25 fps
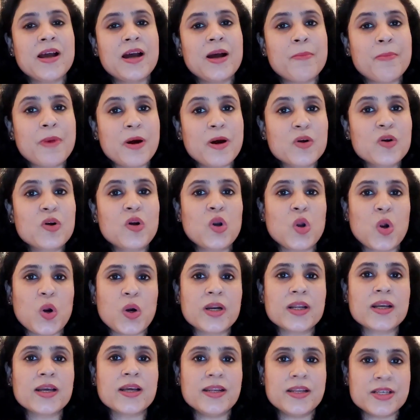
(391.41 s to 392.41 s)
about
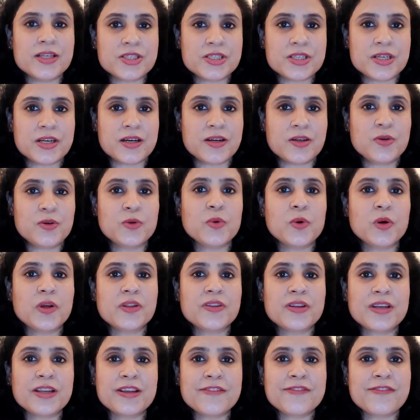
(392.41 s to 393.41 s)
Lord Ganesha, 2
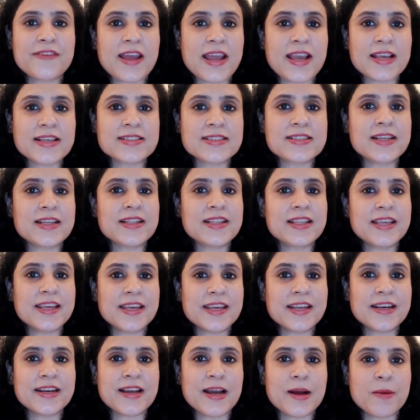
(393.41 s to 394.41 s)
or 3 facts that
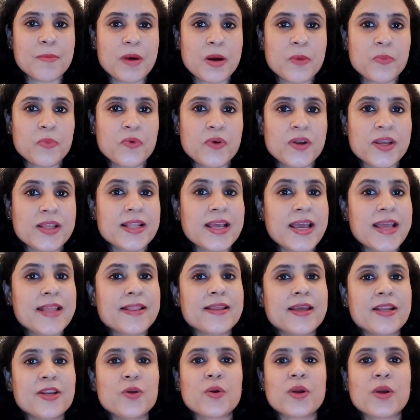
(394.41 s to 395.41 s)
they can come up with,
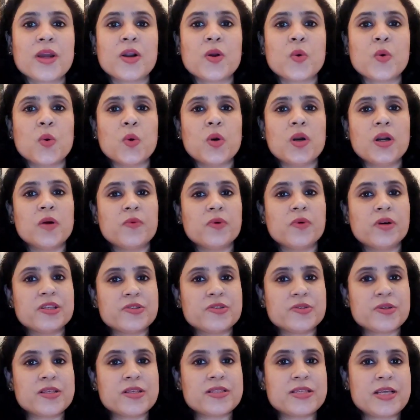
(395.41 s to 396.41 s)
and then you can hold a
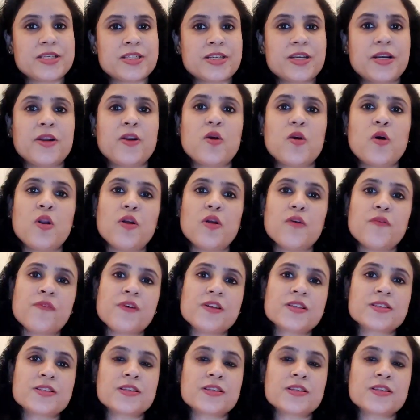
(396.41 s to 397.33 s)
virtual session, and all